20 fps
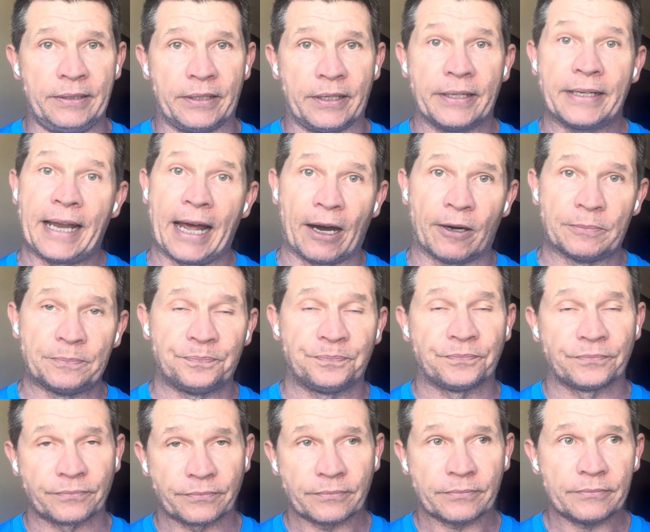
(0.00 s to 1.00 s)
Now,
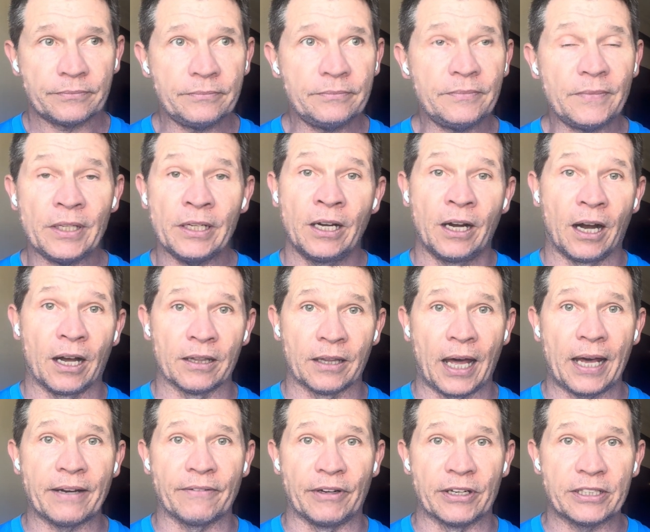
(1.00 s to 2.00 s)
a
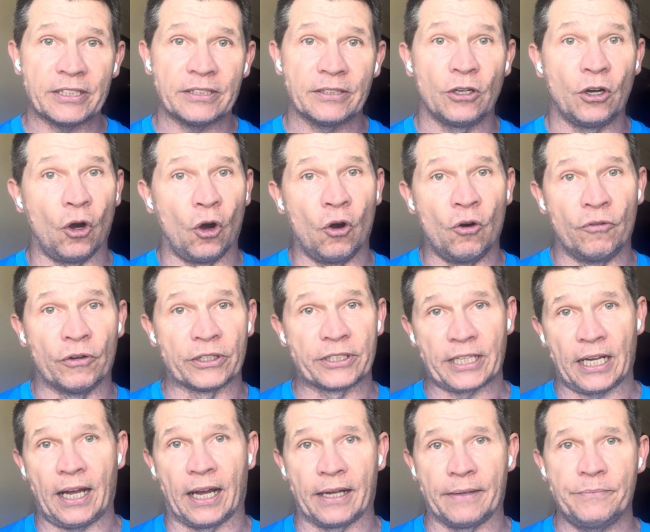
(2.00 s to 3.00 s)
lot of us over
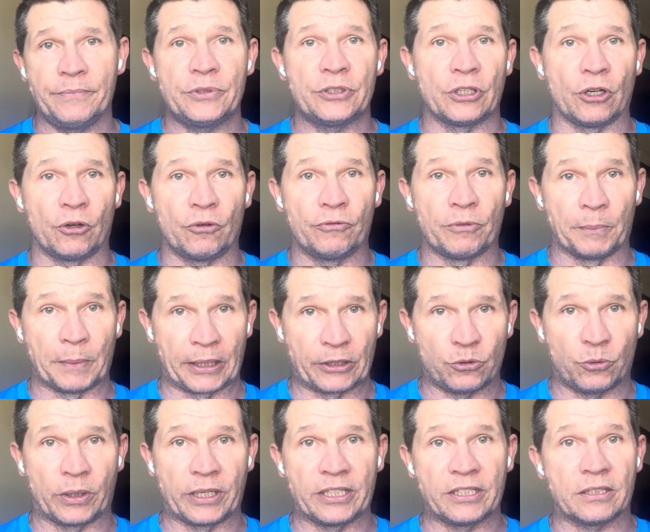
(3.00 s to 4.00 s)
time, so from my
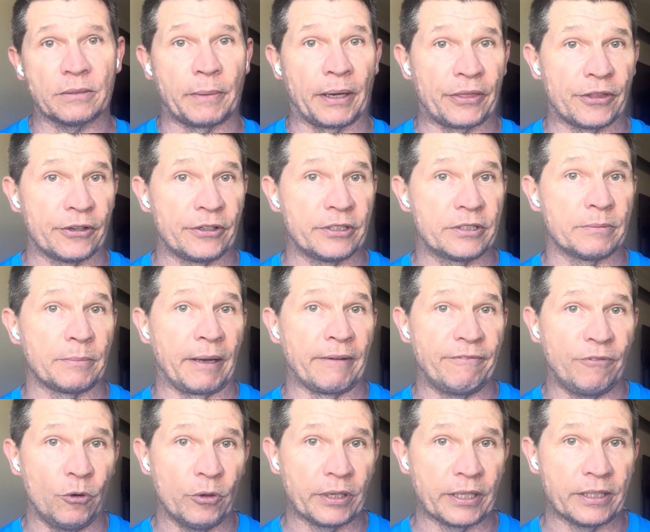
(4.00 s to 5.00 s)
20s to my 30s to my
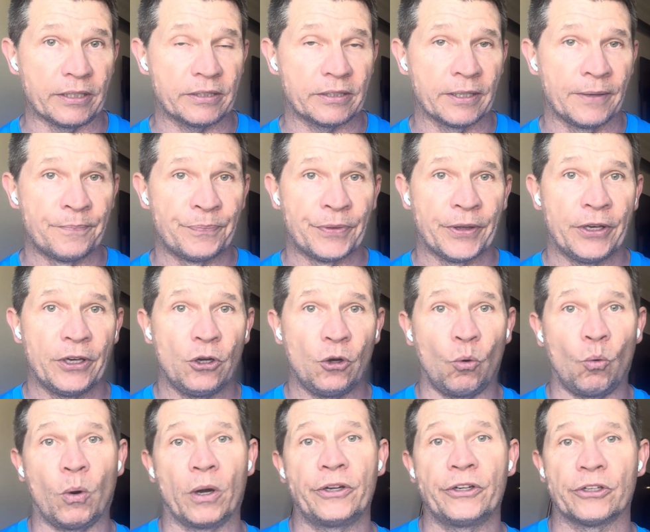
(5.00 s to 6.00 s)
40s,
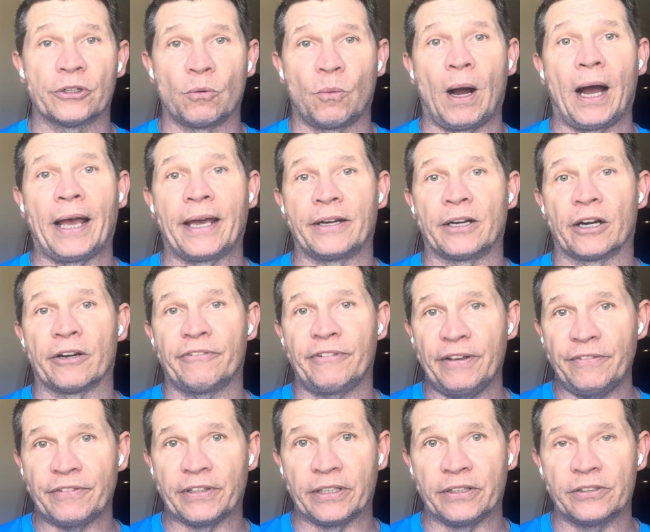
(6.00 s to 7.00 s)
wonder why in our
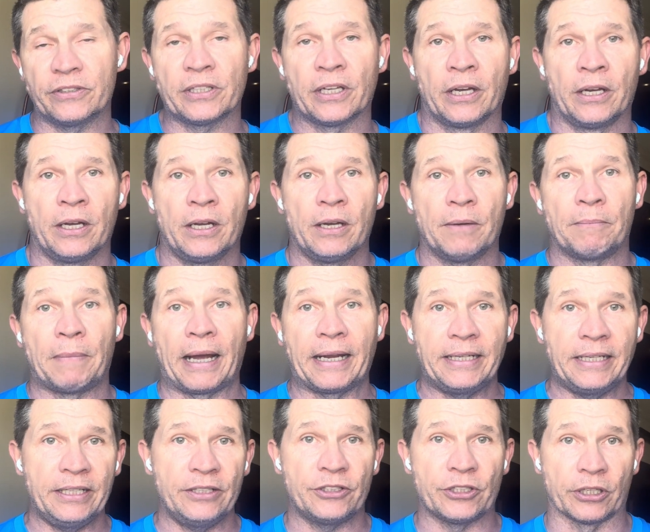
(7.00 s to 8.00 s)
50s, my
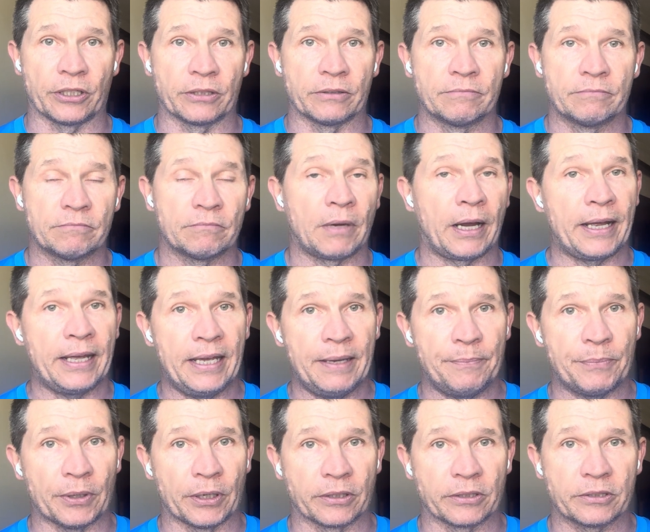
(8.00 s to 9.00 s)
knees hurt, my hip
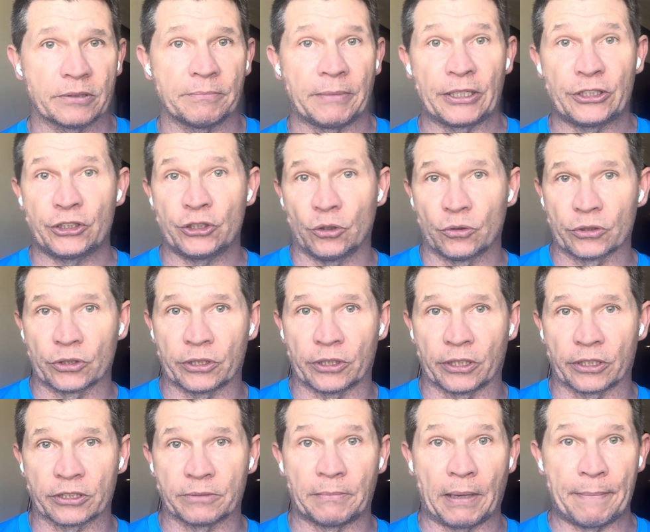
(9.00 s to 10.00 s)
hurts, my shoulder
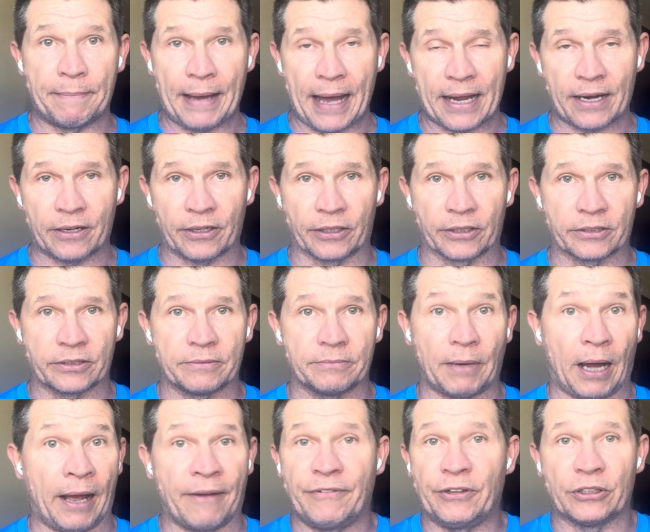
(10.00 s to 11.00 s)
hurts, my back hurts,
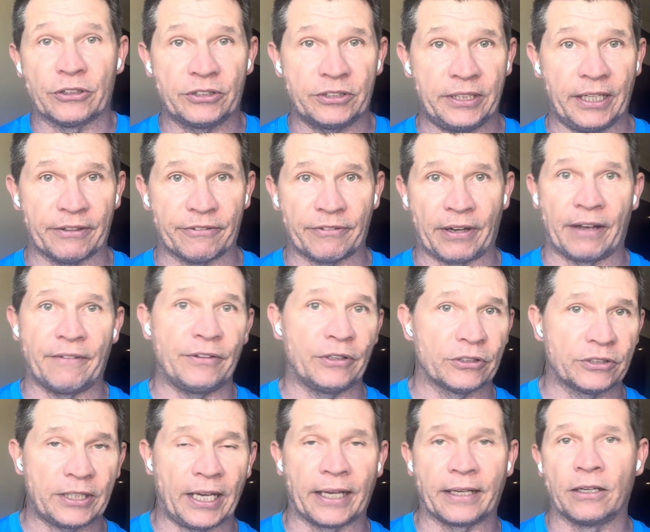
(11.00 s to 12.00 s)
I feel stiff, I feel
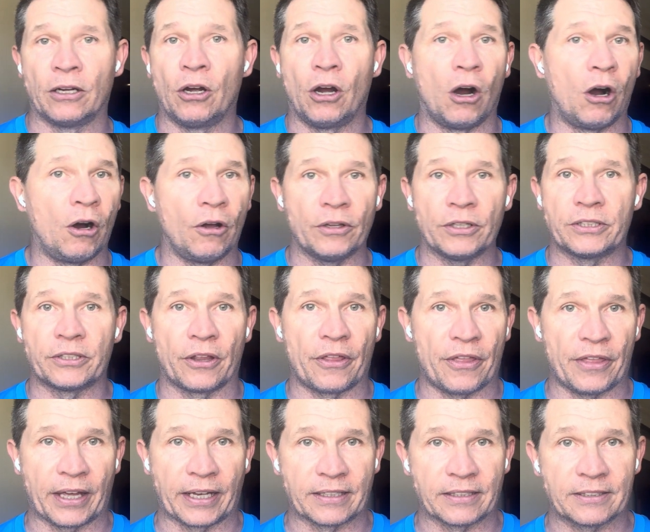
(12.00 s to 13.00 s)
tight, all these other
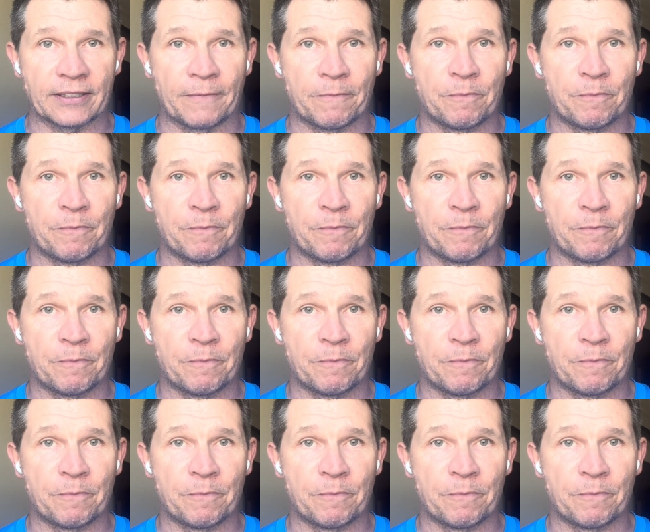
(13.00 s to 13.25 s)
things.